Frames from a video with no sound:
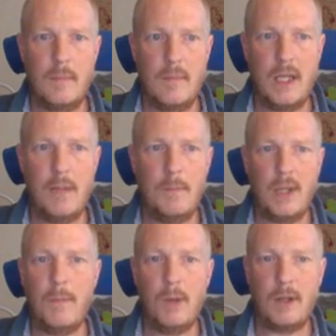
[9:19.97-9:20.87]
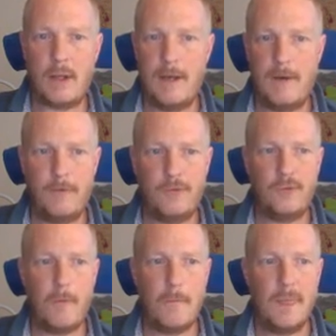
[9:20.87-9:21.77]
many people kind of
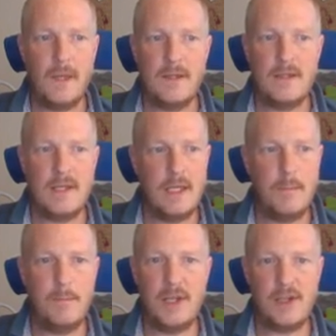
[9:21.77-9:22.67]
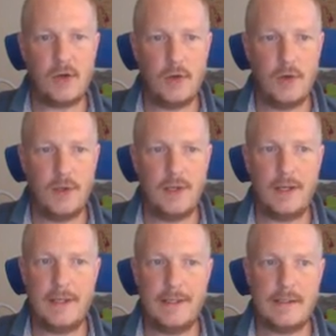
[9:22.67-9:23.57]
see Bitcoin
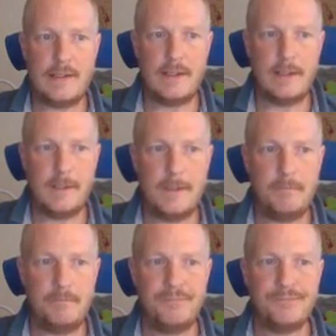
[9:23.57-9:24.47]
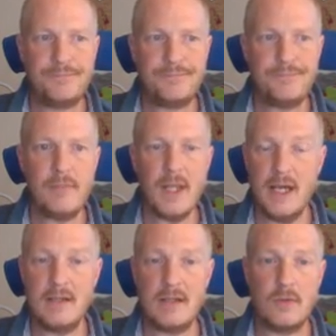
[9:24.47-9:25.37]
as a
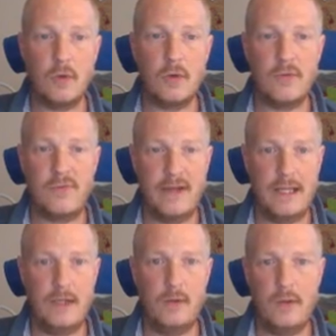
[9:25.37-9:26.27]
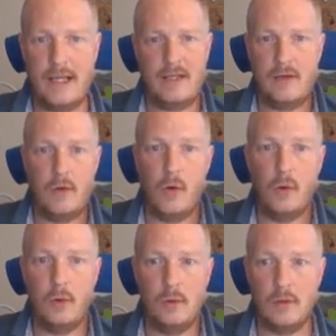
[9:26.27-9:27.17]
store of value, like
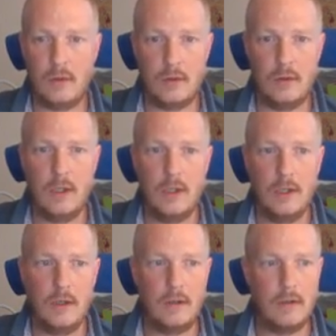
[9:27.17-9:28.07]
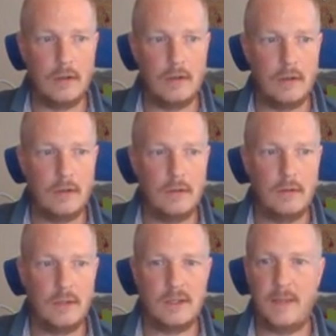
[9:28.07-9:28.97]
gold or
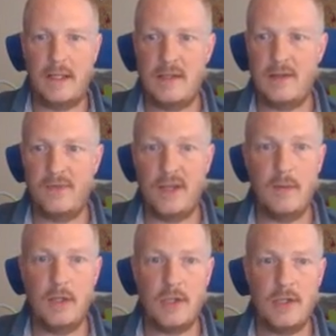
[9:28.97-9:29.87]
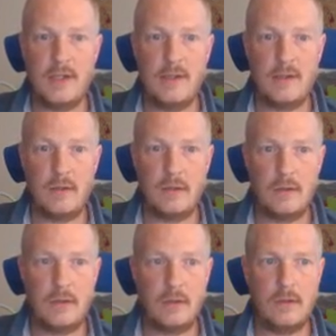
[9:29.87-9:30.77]
expensive images or
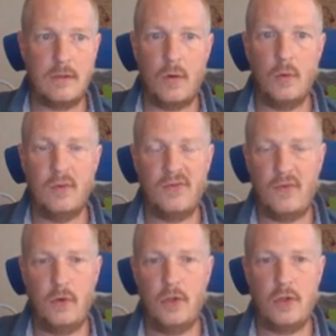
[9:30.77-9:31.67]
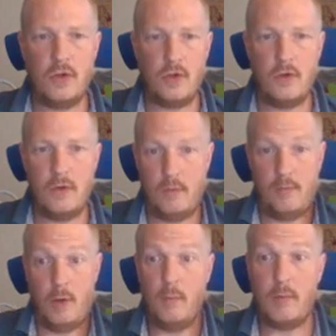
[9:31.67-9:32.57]
old furniture or
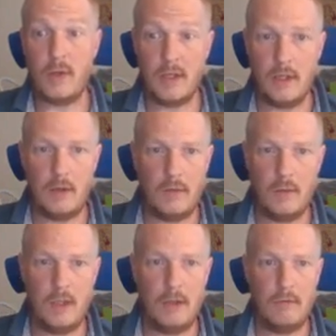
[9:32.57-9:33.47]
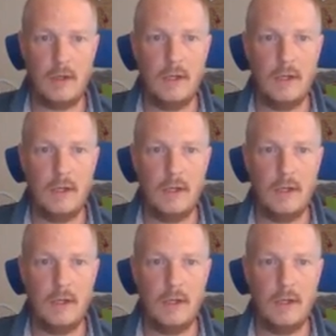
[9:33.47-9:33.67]
property or whatever.